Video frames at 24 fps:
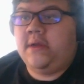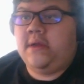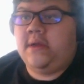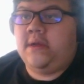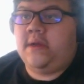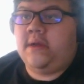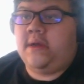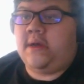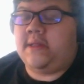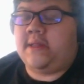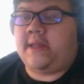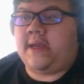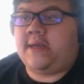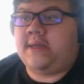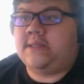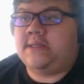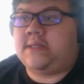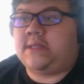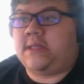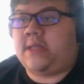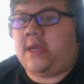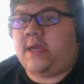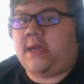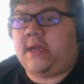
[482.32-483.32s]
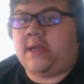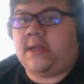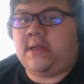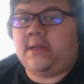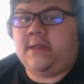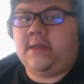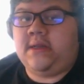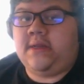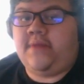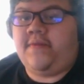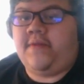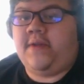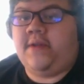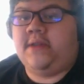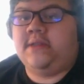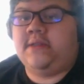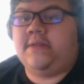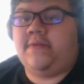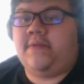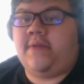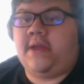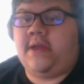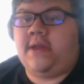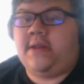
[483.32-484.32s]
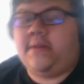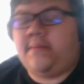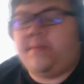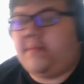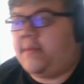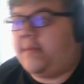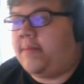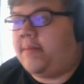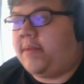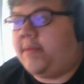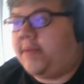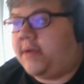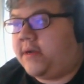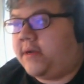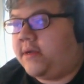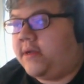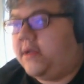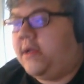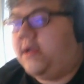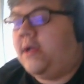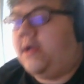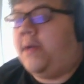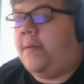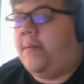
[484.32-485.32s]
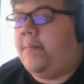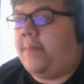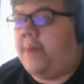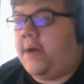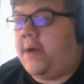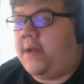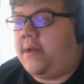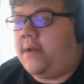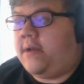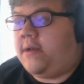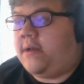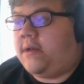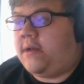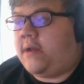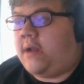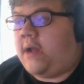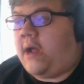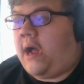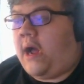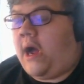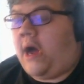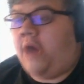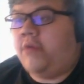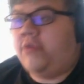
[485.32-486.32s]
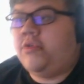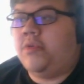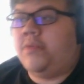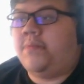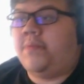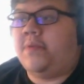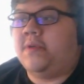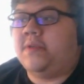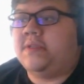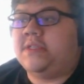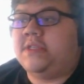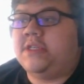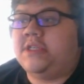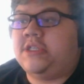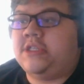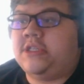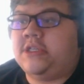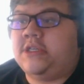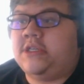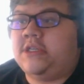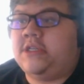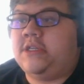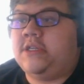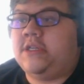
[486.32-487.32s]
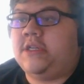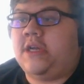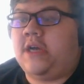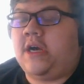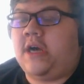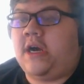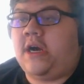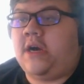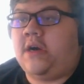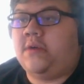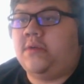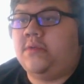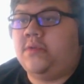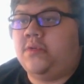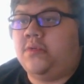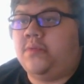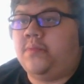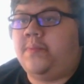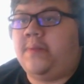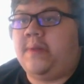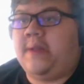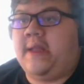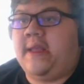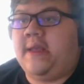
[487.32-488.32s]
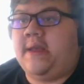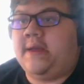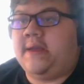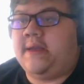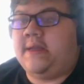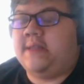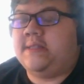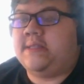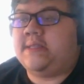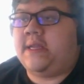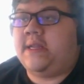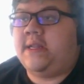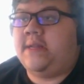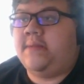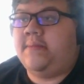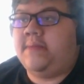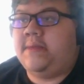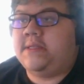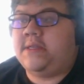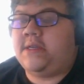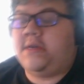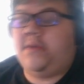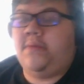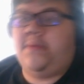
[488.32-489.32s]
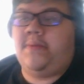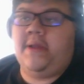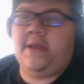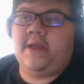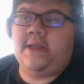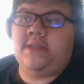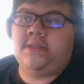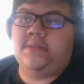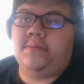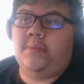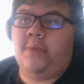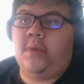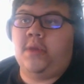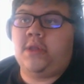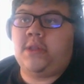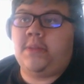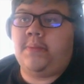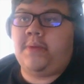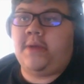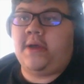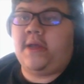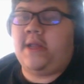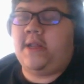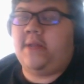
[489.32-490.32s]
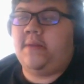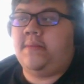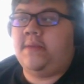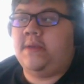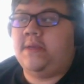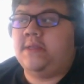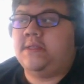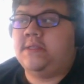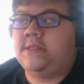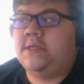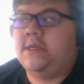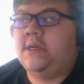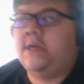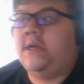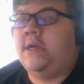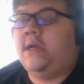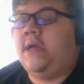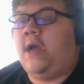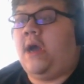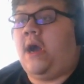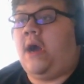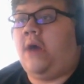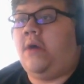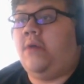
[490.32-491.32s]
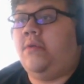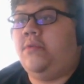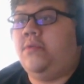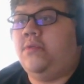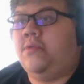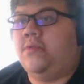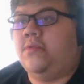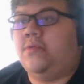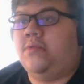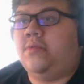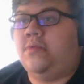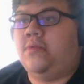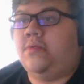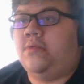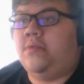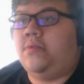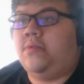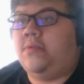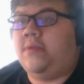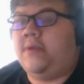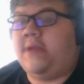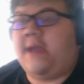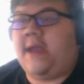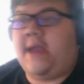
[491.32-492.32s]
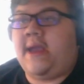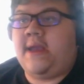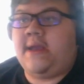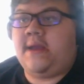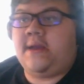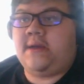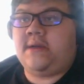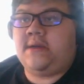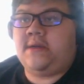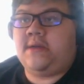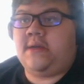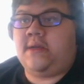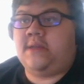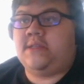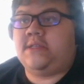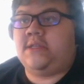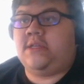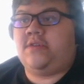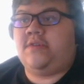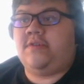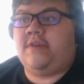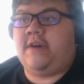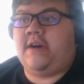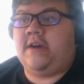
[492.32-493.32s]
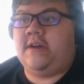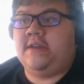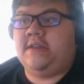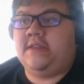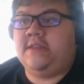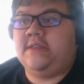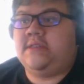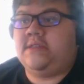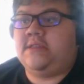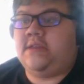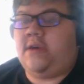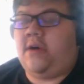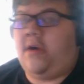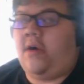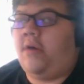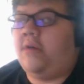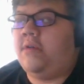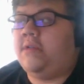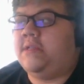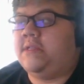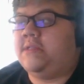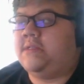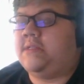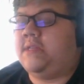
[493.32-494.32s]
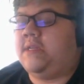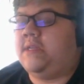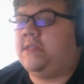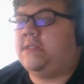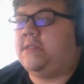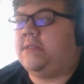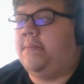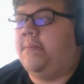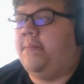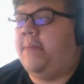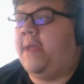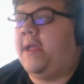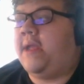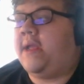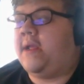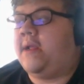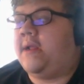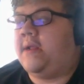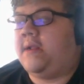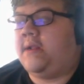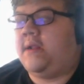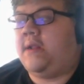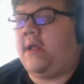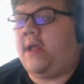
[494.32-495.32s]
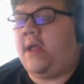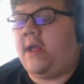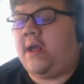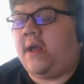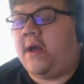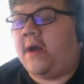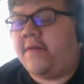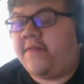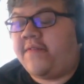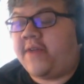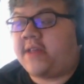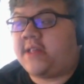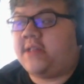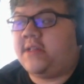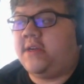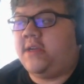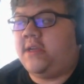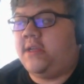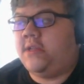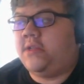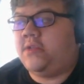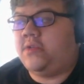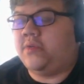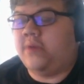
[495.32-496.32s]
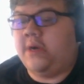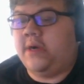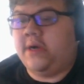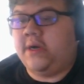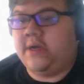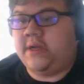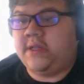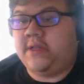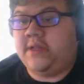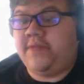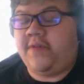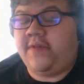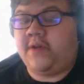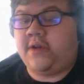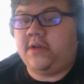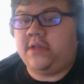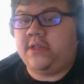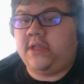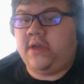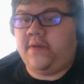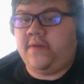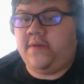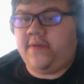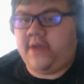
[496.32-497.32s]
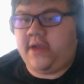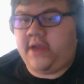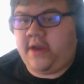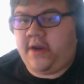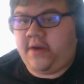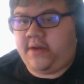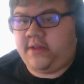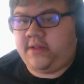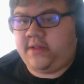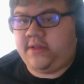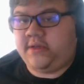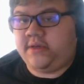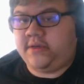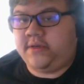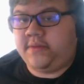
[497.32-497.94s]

Attackers attack, defenders defend, blah blah blah. But how you position, how you play against enemies, how you play against multiple enemies, how you gank, etc. All these things make a factor into a difficulty of a character.